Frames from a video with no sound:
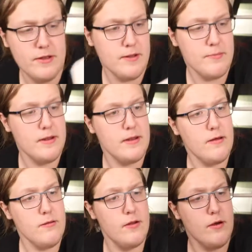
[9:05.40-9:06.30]
this upside
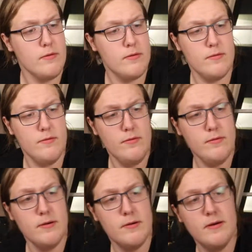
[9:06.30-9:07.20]
down? No.
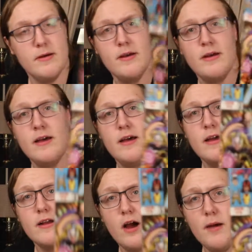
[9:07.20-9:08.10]
Ooh.
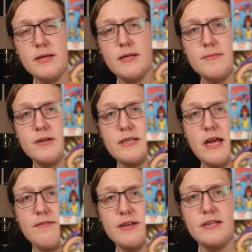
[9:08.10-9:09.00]
Comic number
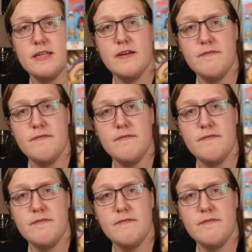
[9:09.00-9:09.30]
7. It's the